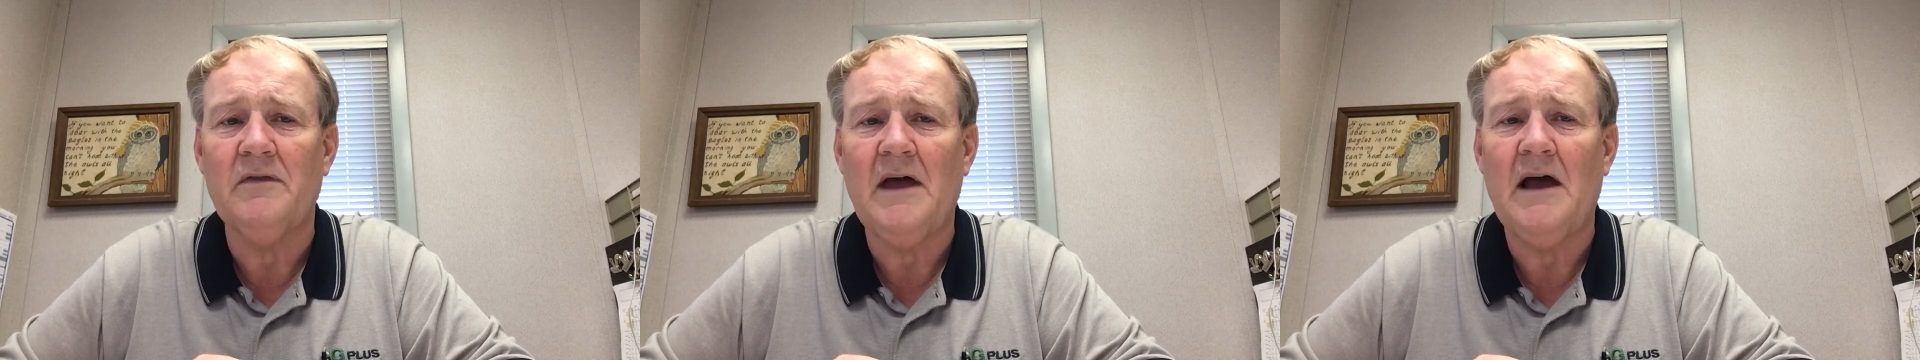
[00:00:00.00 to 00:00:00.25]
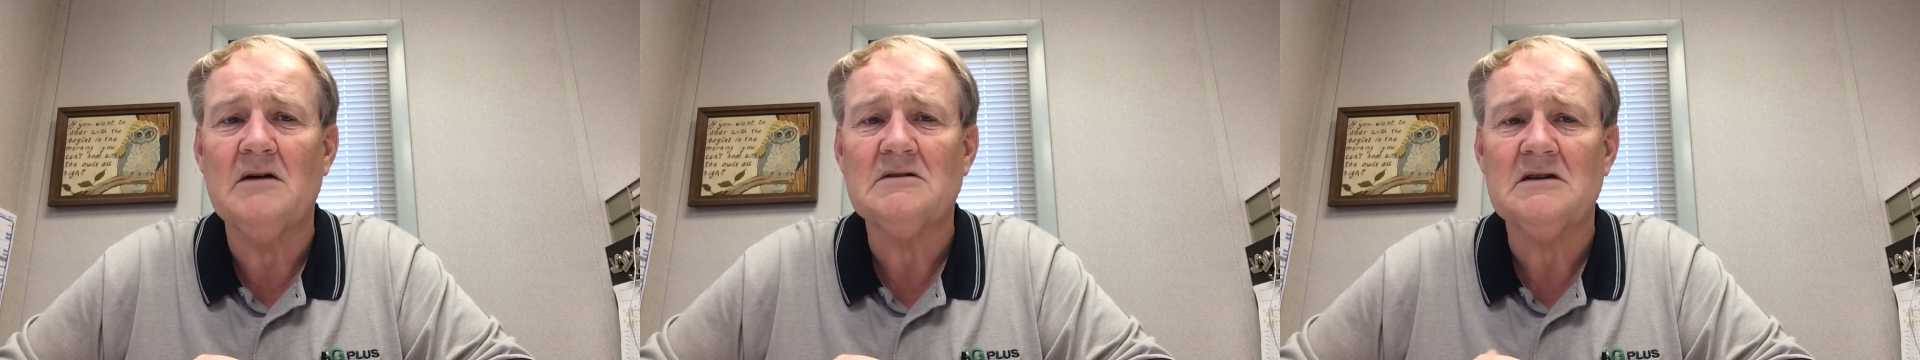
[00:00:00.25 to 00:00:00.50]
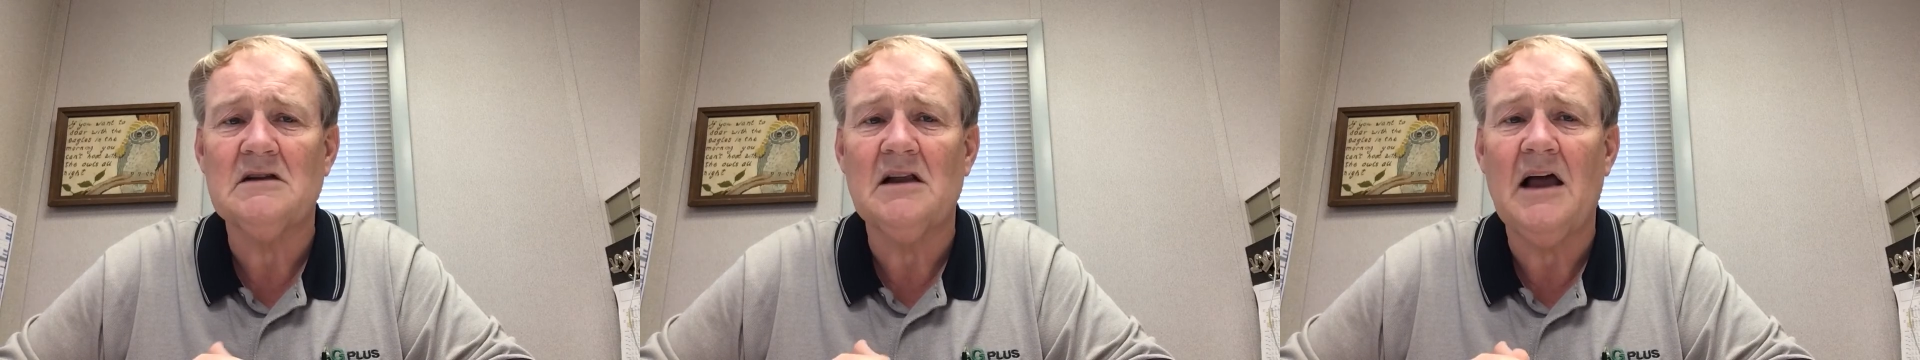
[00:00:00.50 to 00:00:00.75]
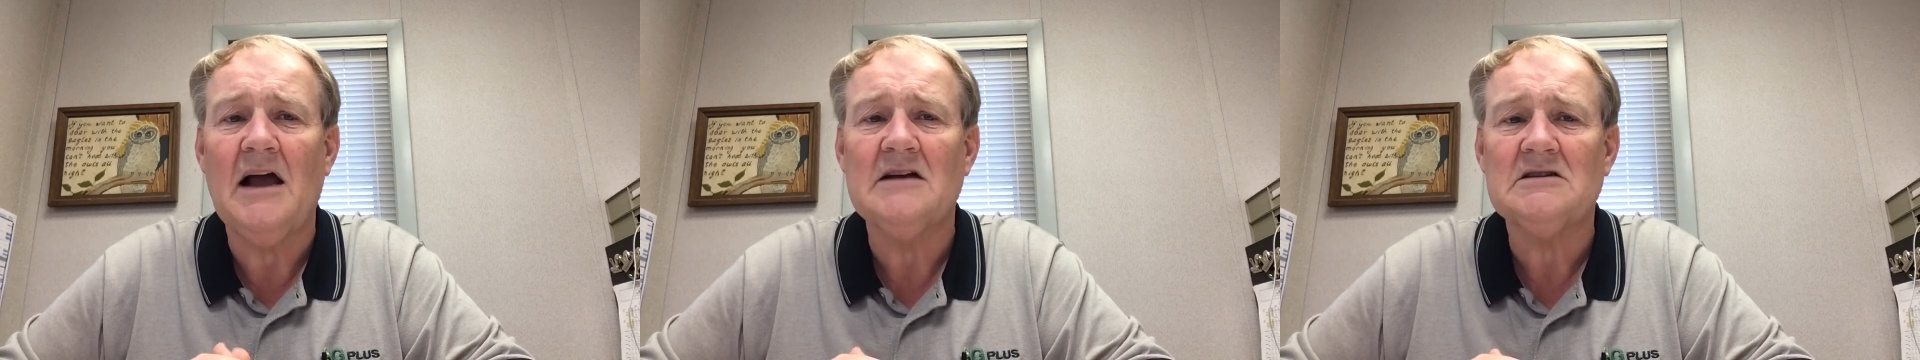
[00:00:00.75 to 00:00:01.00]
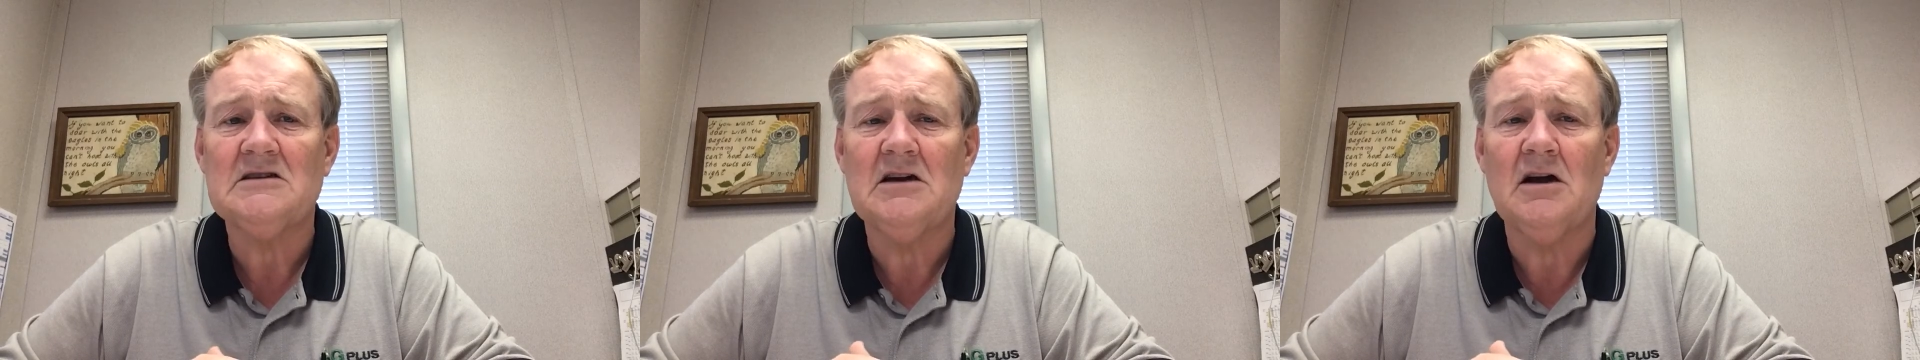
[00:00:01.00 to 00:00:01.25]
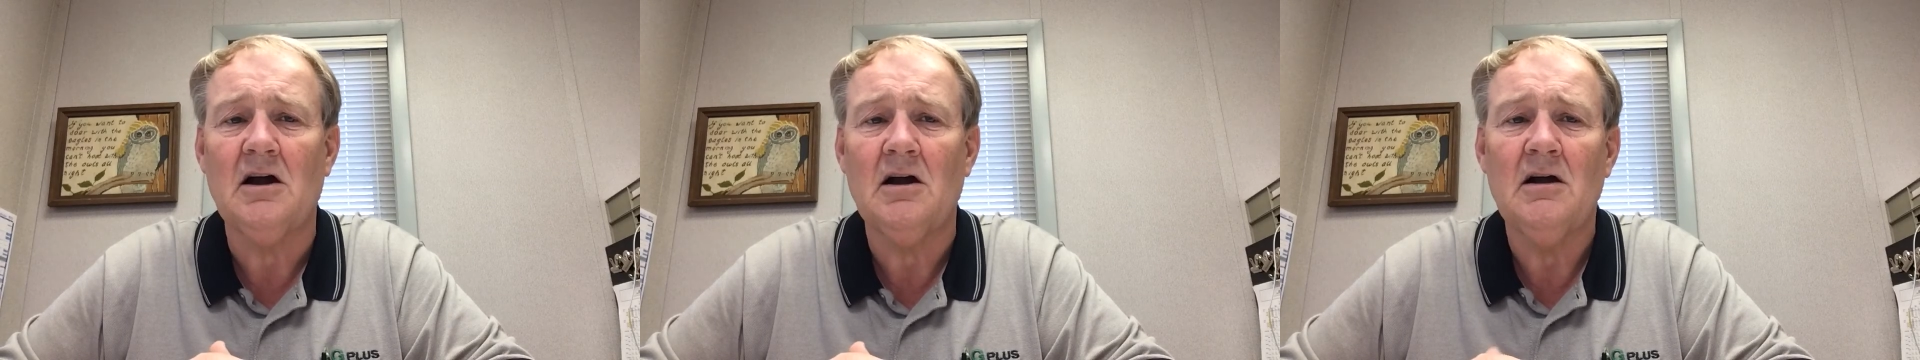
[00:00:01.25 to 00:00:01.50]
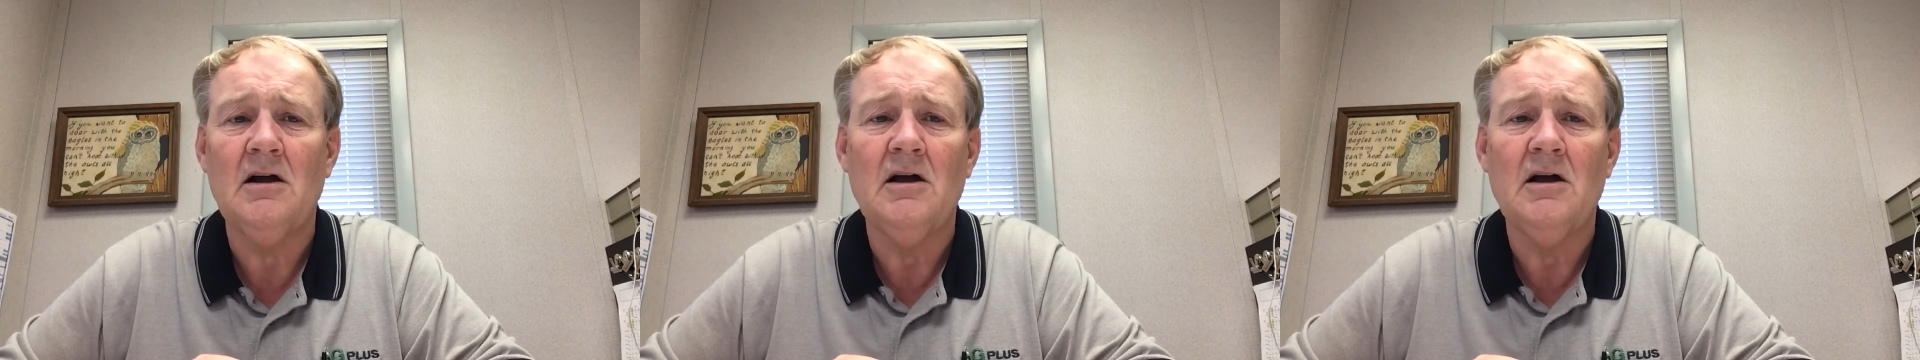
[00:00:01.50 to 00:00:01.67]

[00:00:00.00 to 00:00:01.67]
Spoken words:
thousand last year.